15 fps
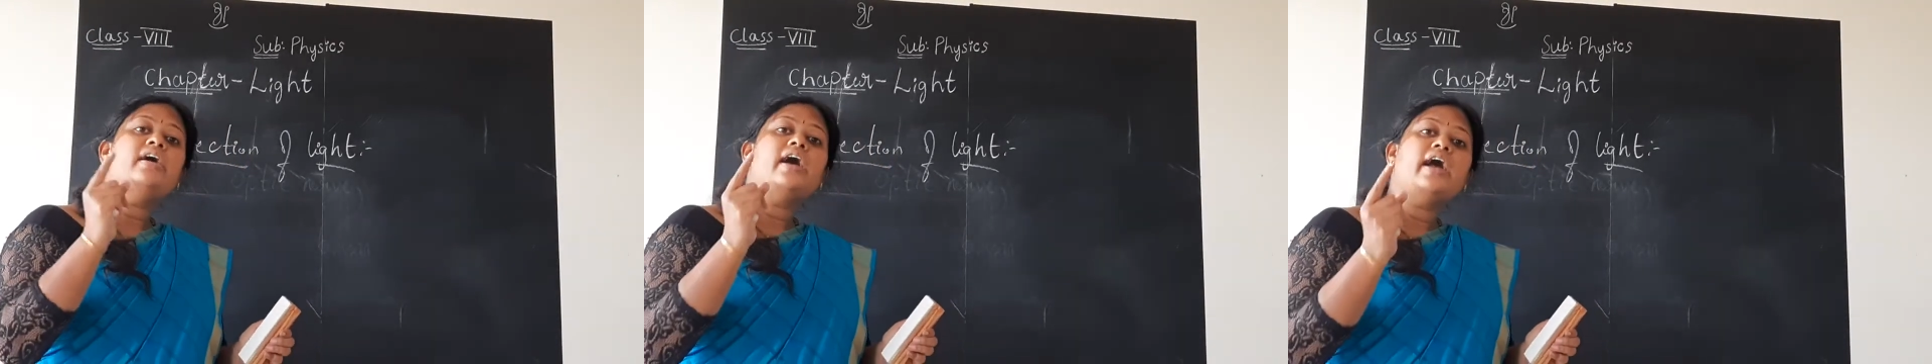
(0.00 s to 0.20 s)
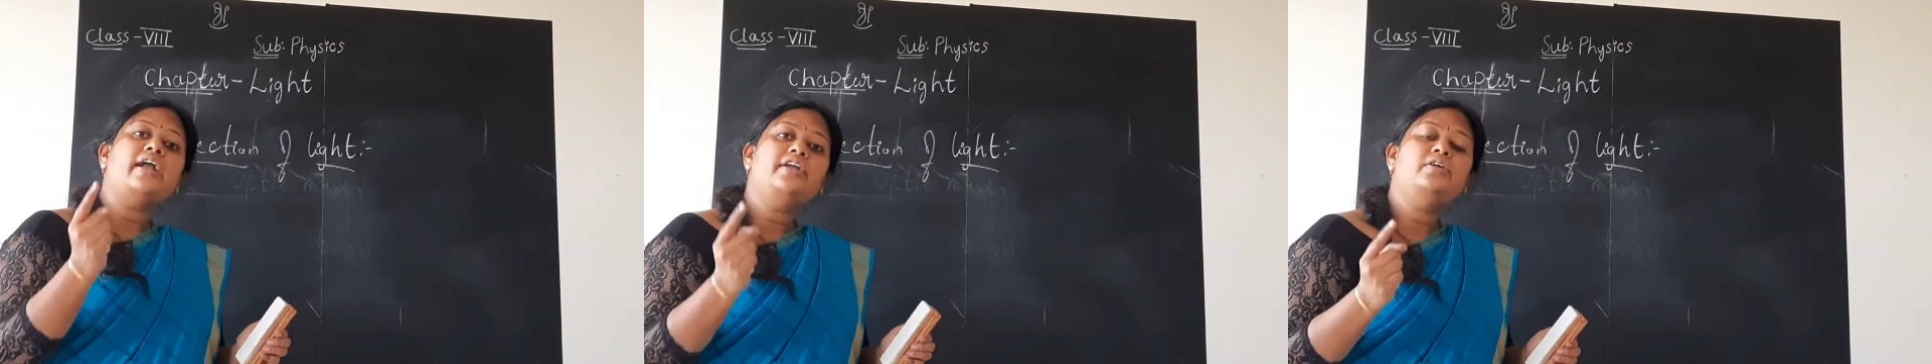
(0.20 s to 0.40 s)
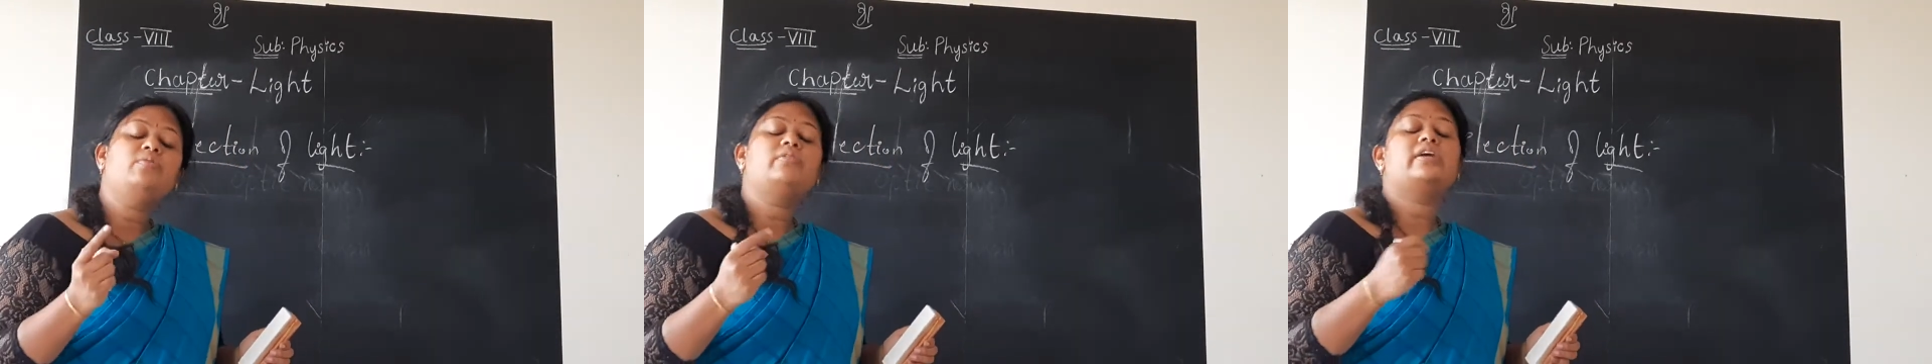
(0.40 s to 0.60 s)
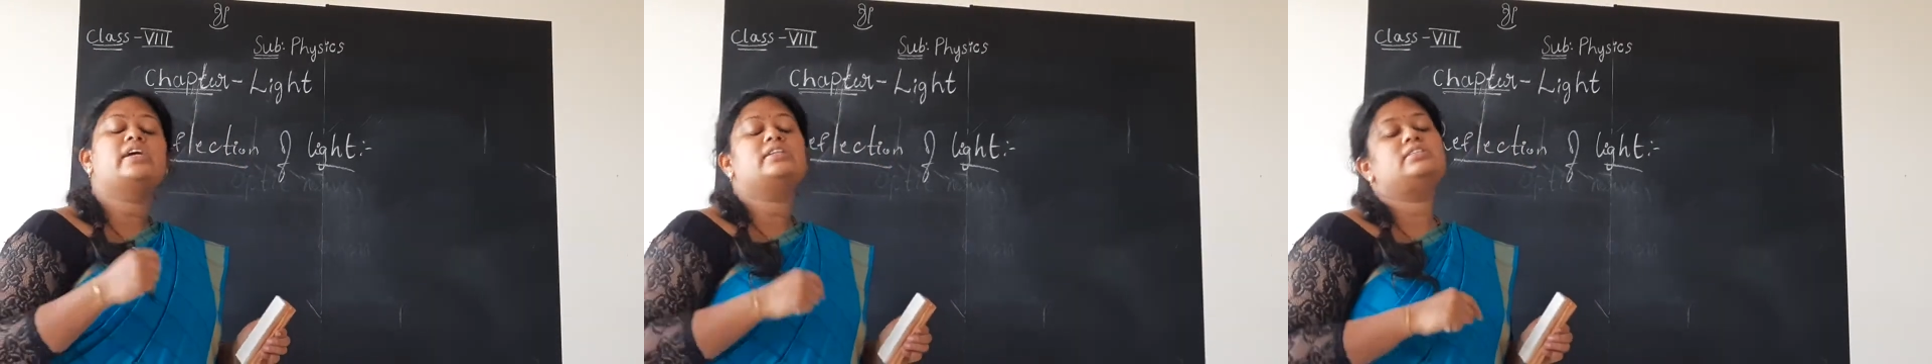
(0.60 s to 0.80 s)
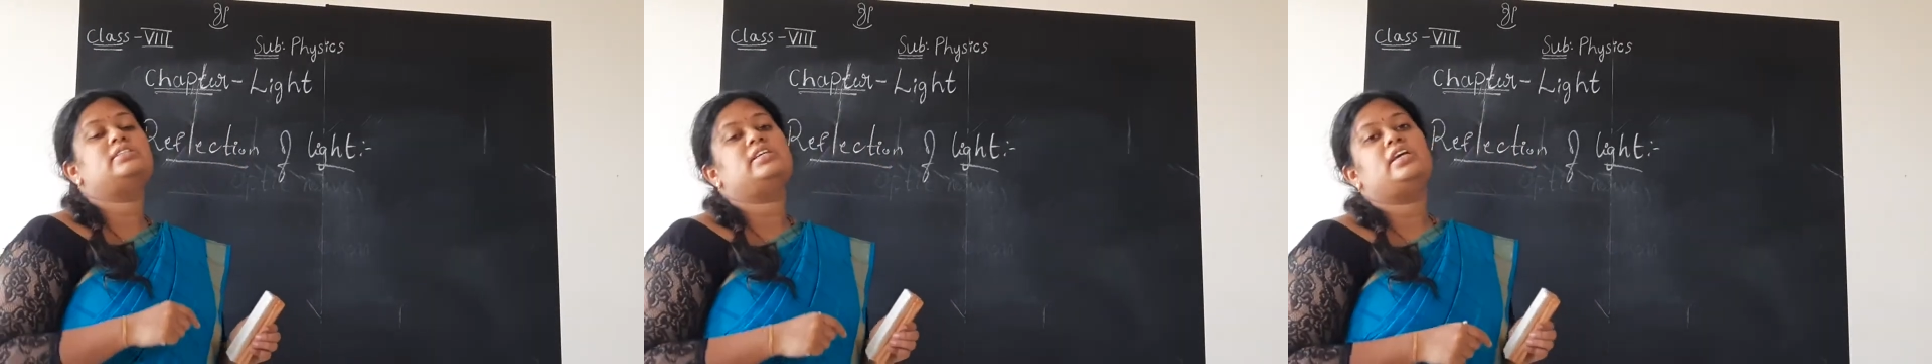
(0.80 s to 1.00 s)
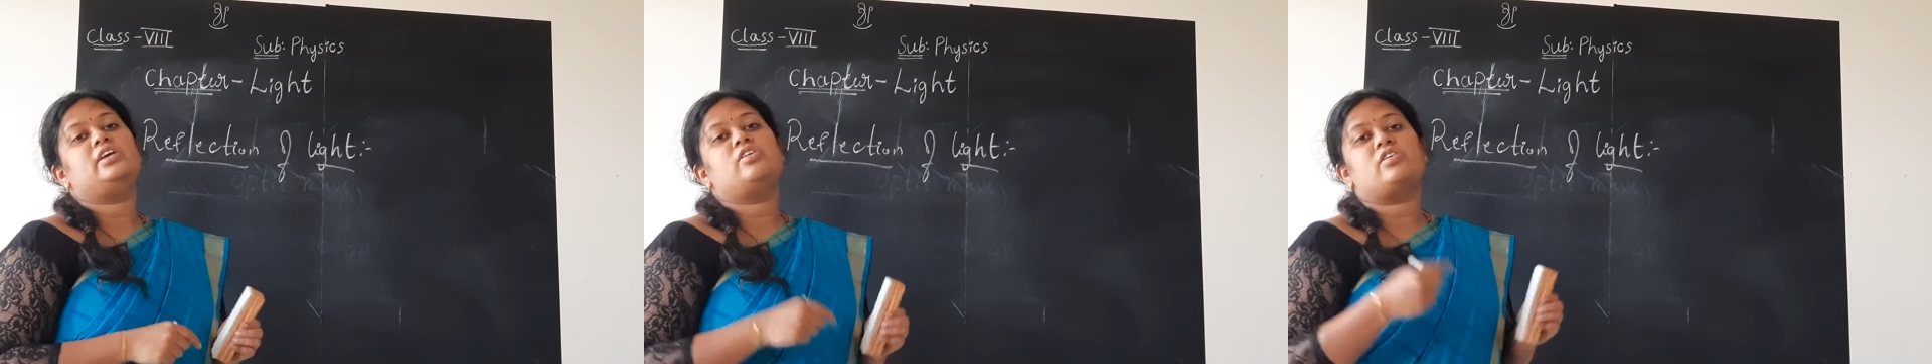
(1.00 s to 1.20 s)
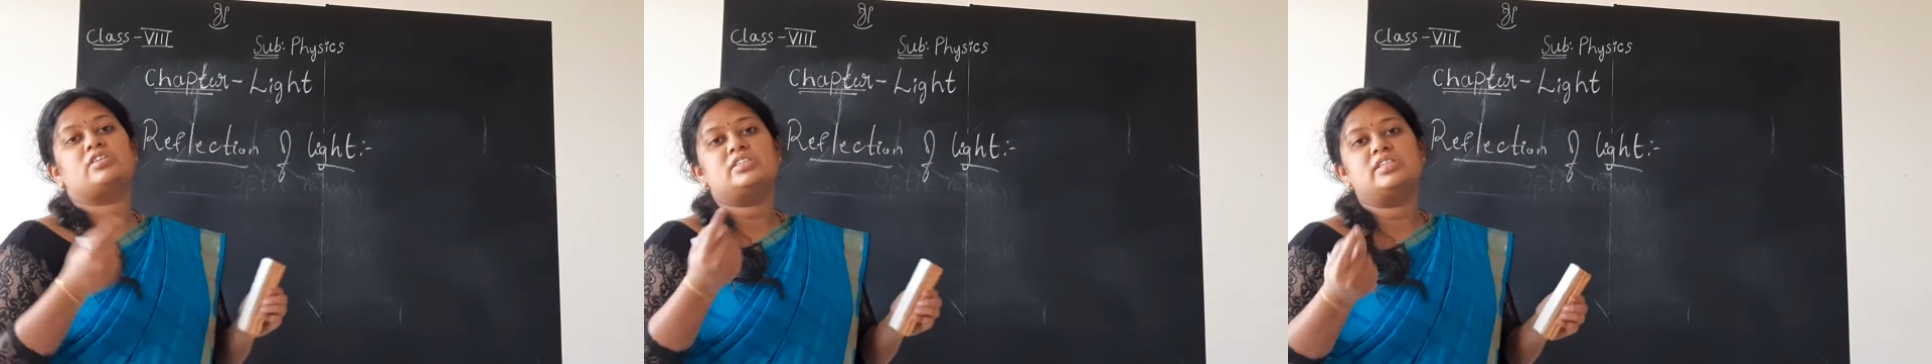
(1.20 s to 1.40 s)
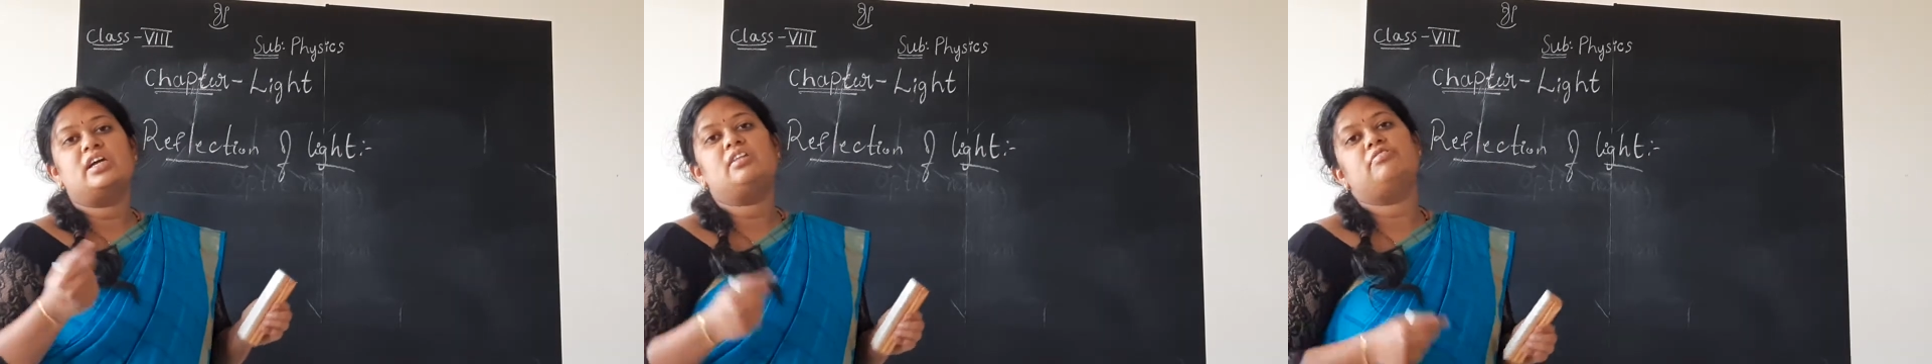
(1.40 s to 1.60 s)
and you can see
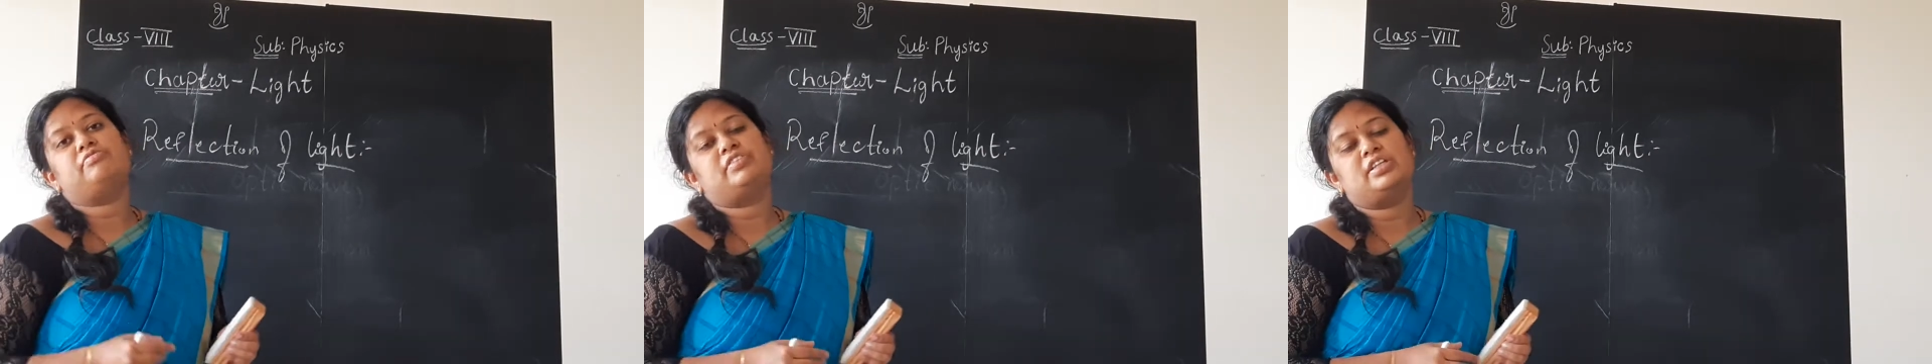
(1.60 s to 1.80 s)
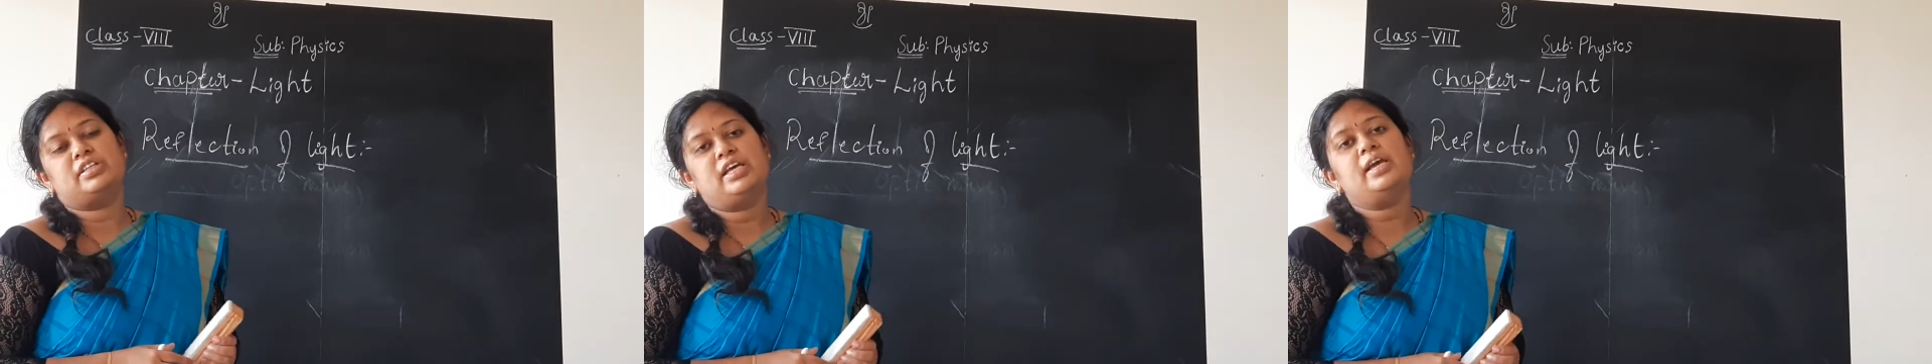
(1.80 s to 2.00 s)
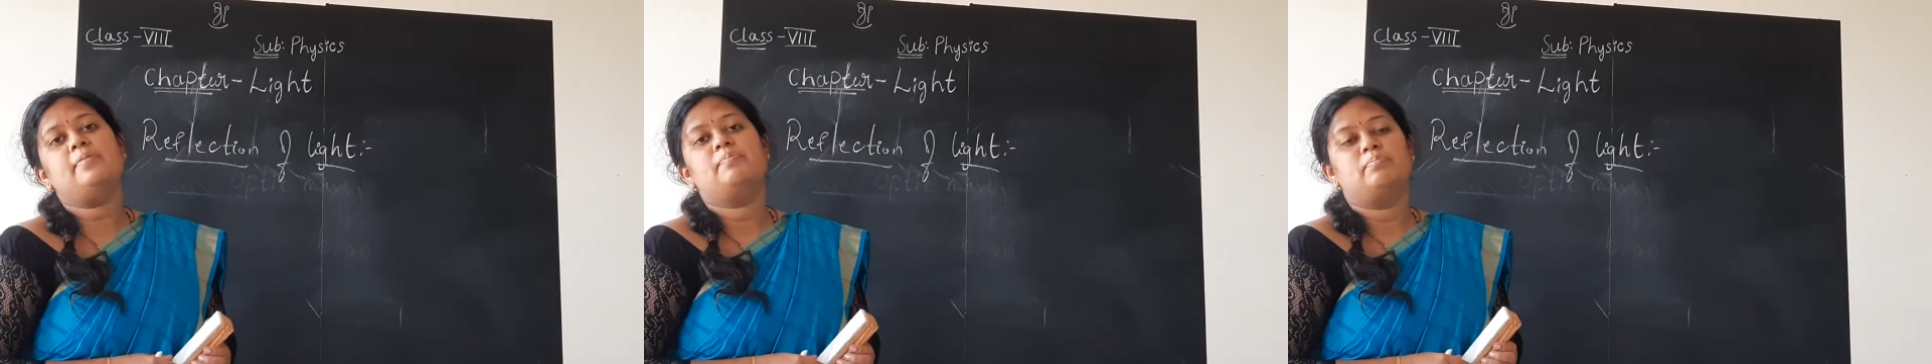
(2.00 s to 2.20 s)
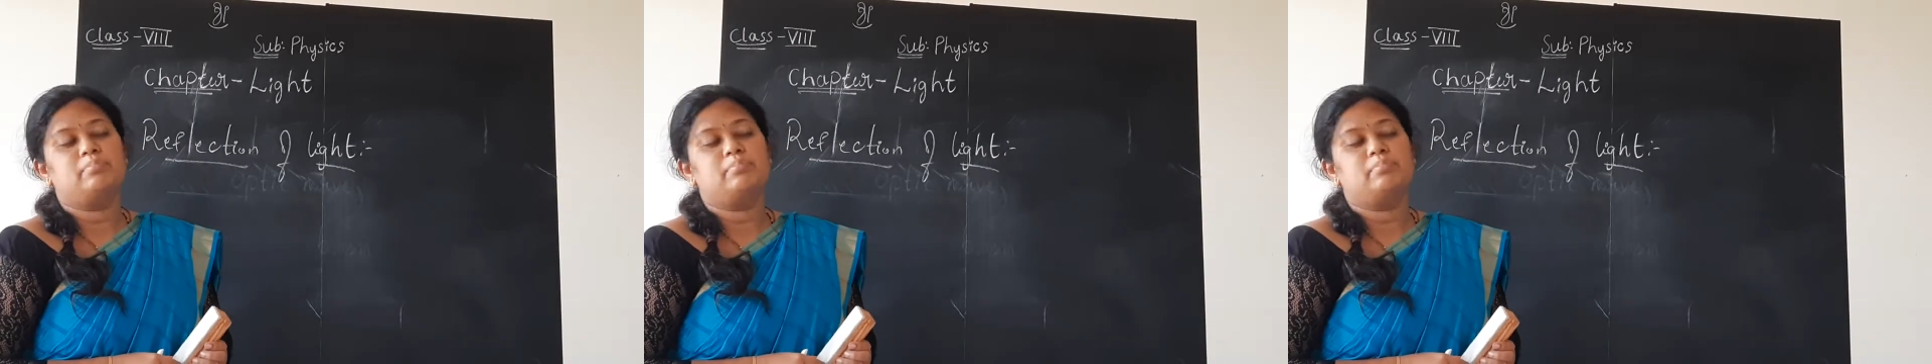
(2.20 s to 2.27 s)
yourself in the